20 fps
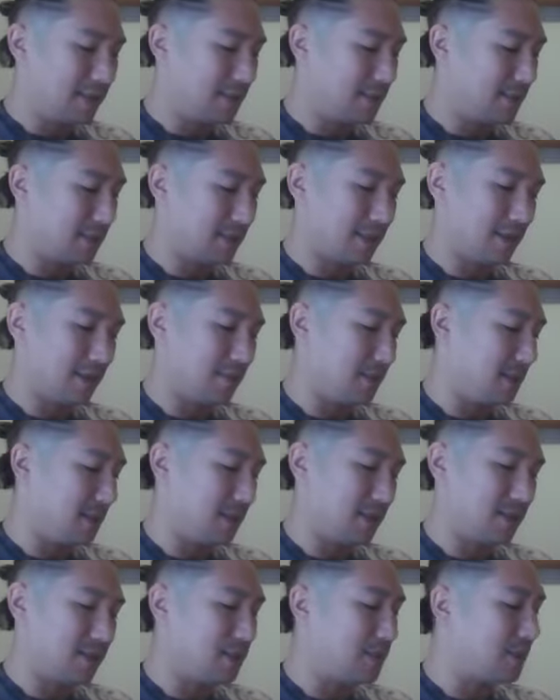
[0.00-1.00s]
just gonna
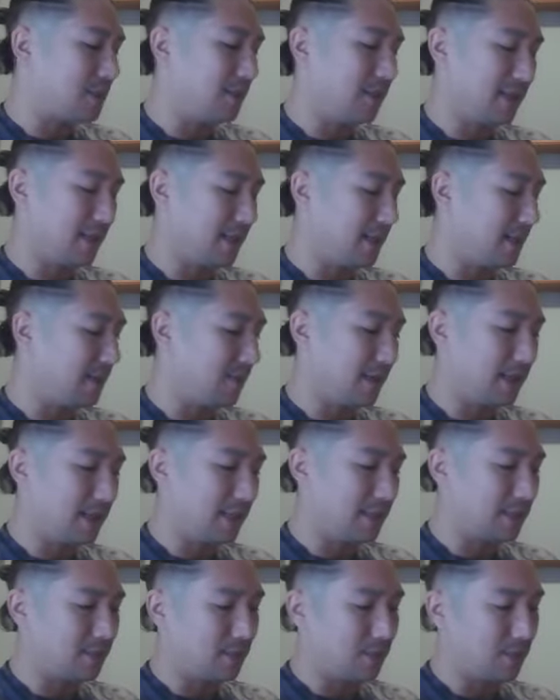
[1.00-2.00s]
be doing it,
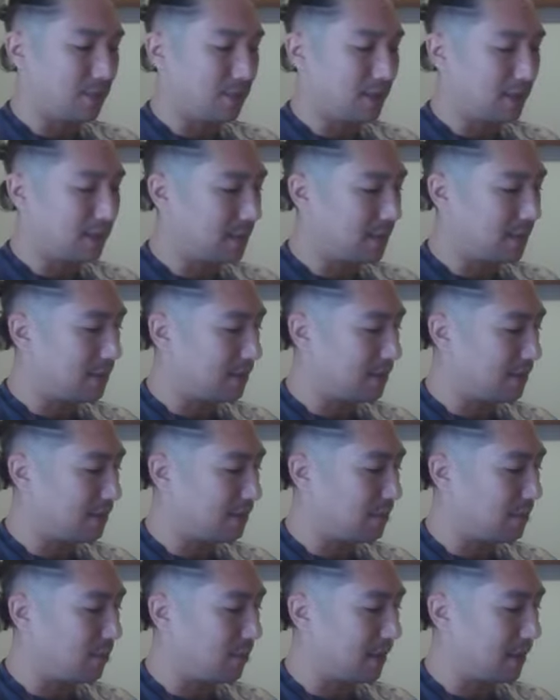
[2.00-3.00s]
right? The more
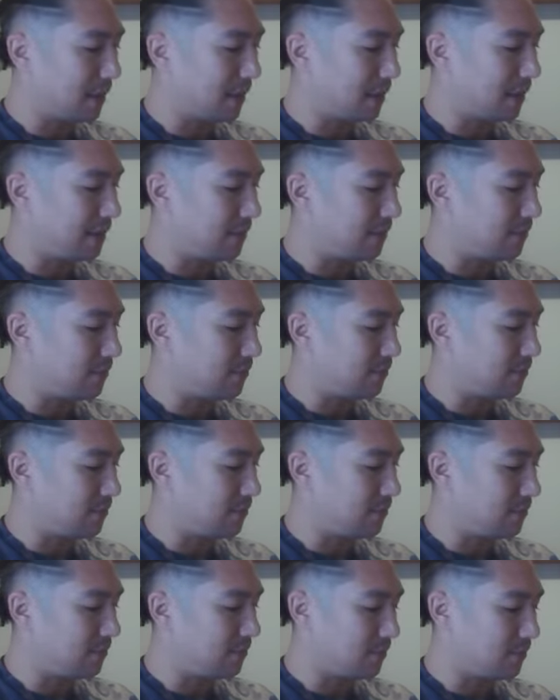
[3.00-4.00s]
I kind of,
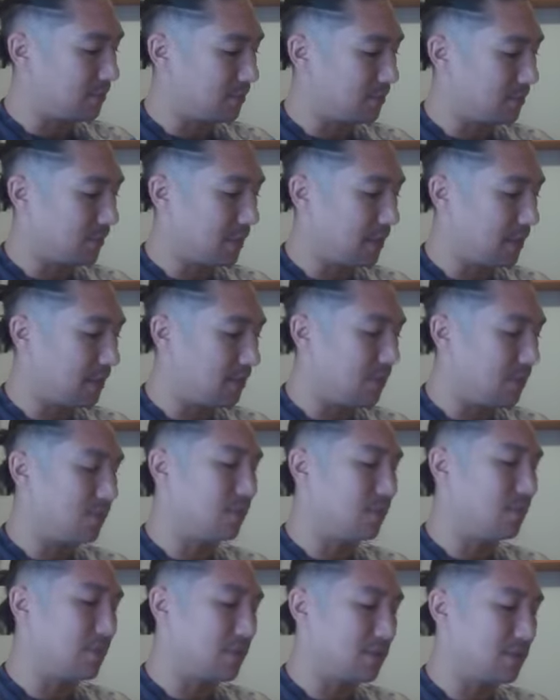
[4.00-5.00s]

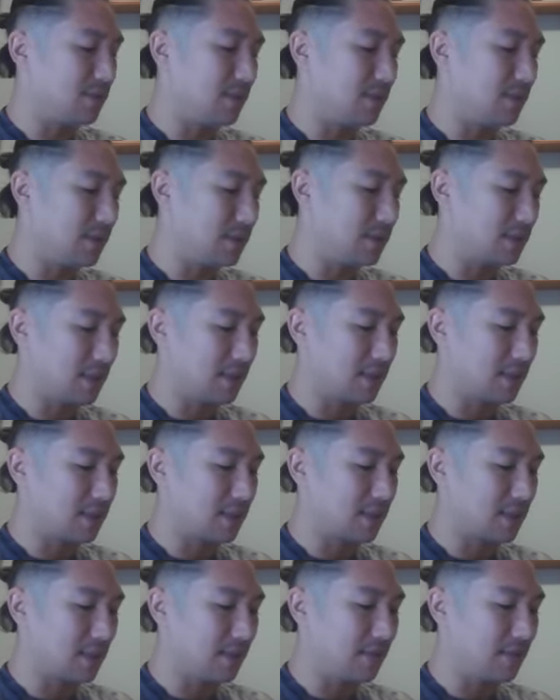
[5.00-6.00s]
do these things
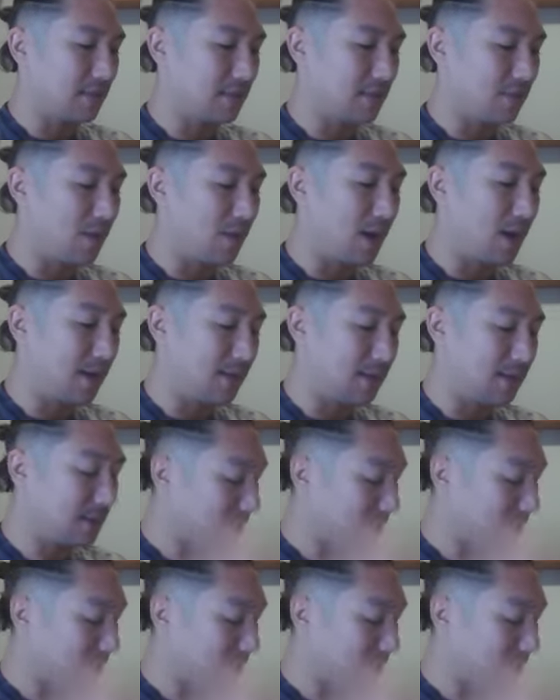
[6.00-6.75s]
kind of in the wild,